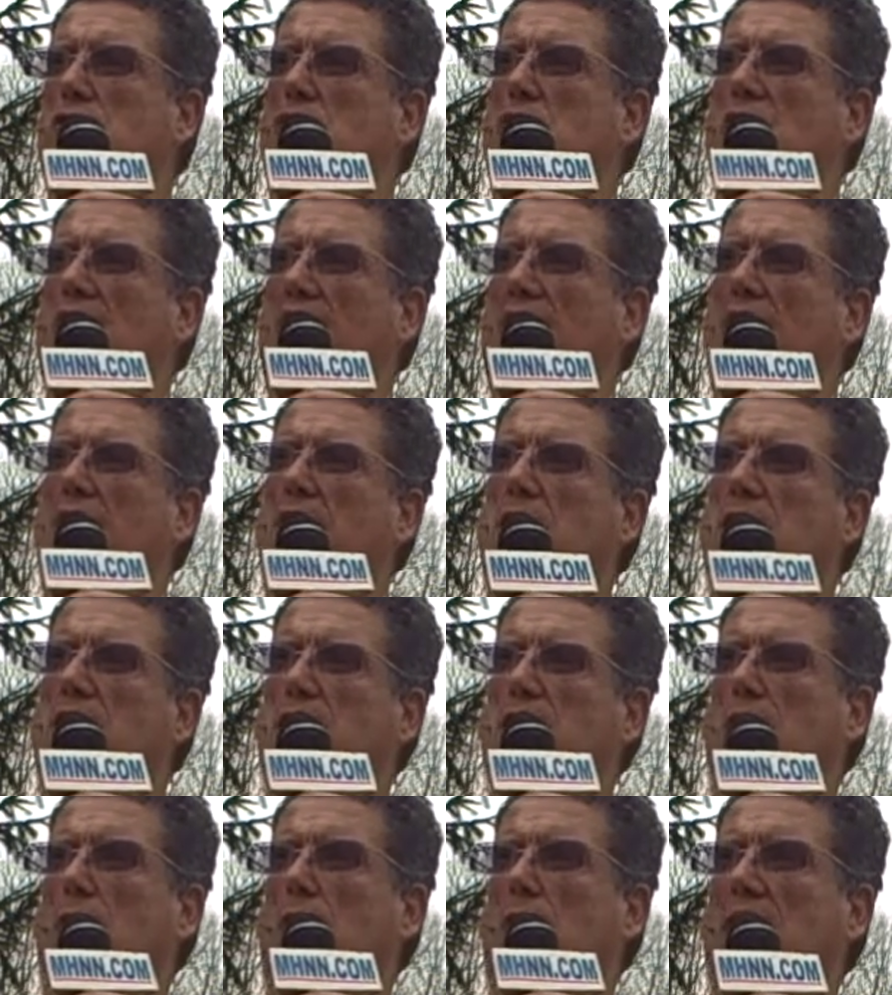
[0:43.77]
She had
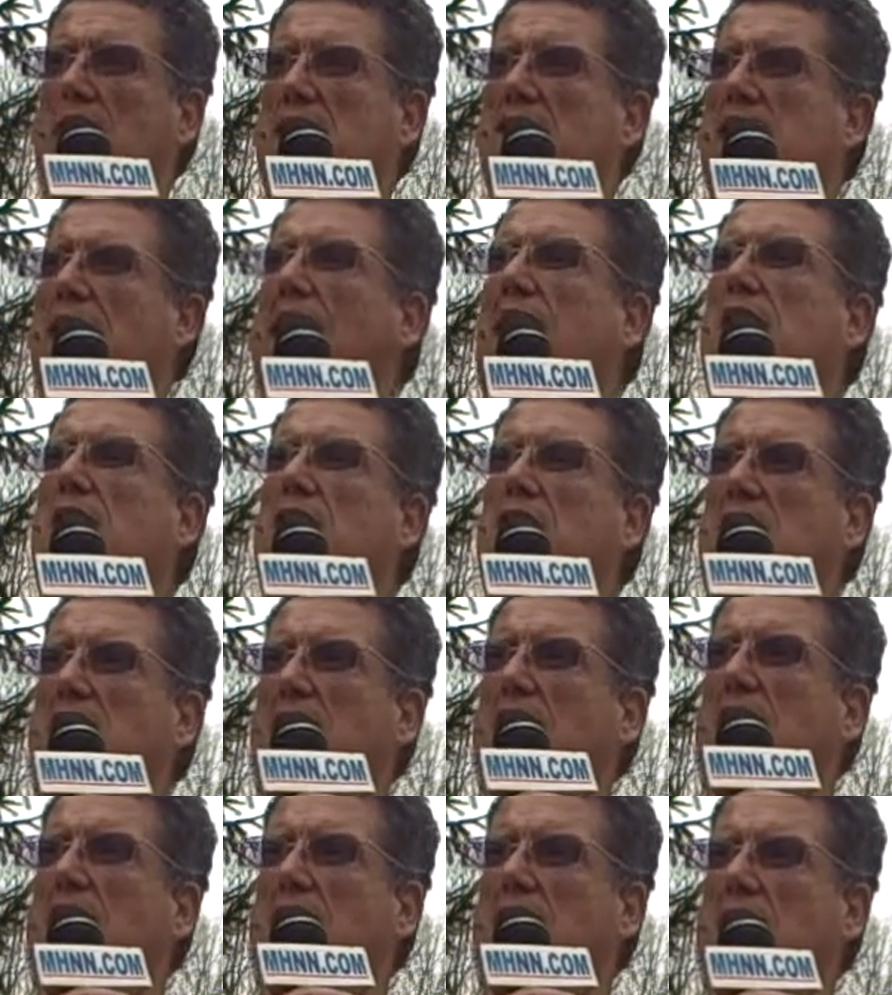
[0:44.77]
the DOS and the
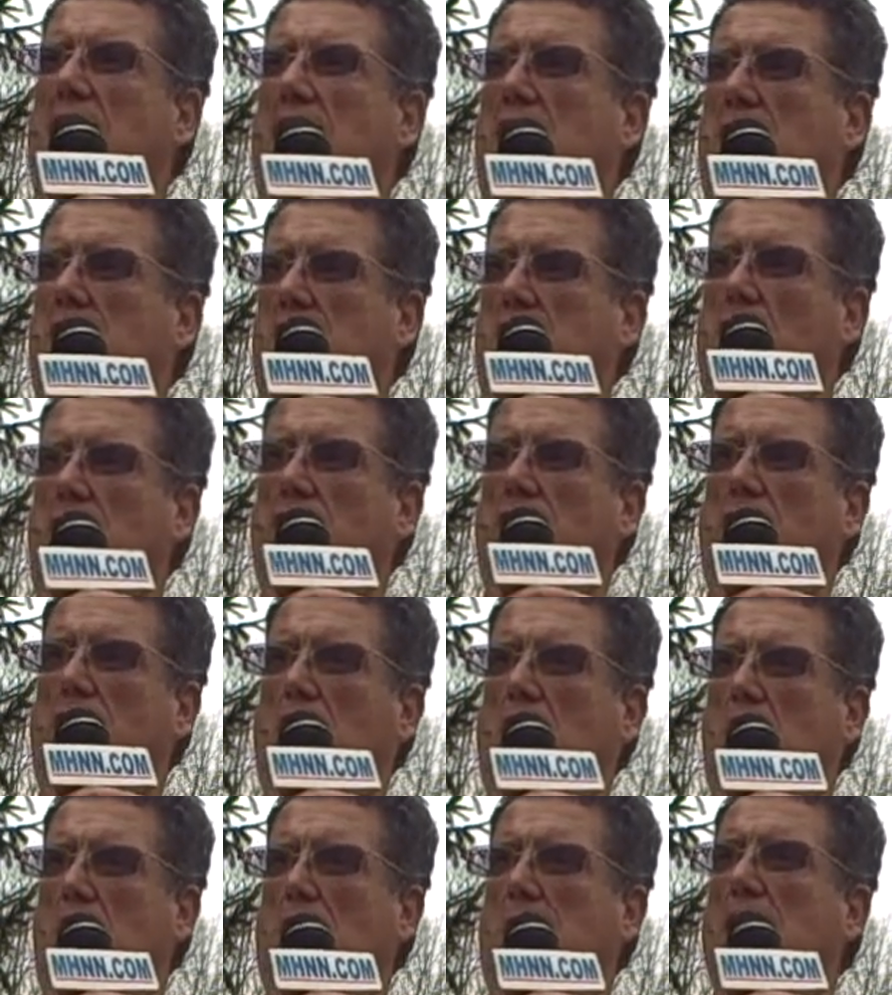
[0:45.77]
town had a consultant
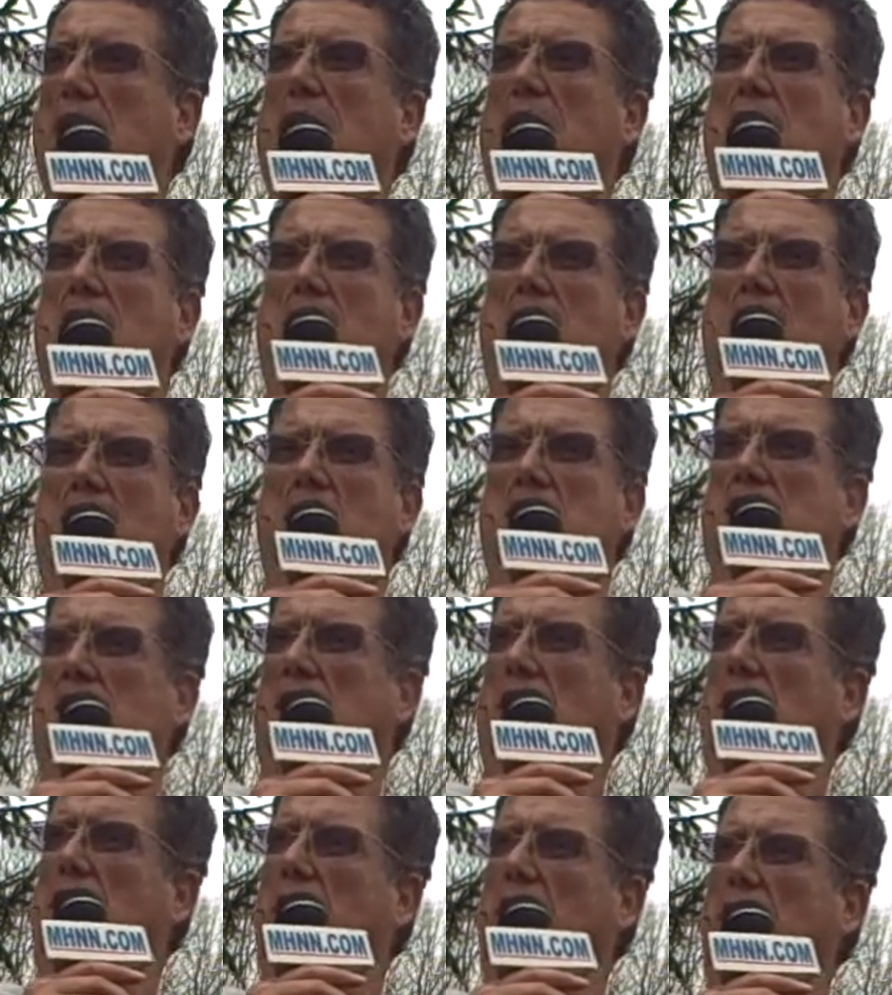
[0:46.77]
come in and
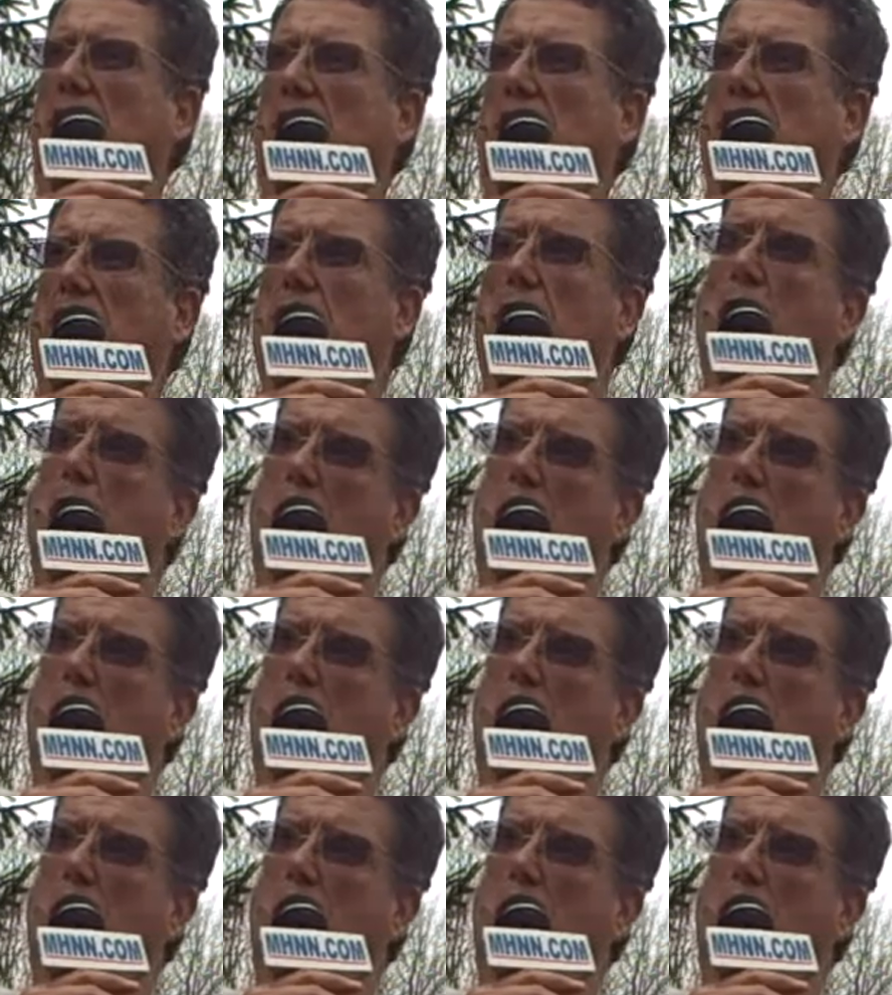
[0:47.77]
take care of it.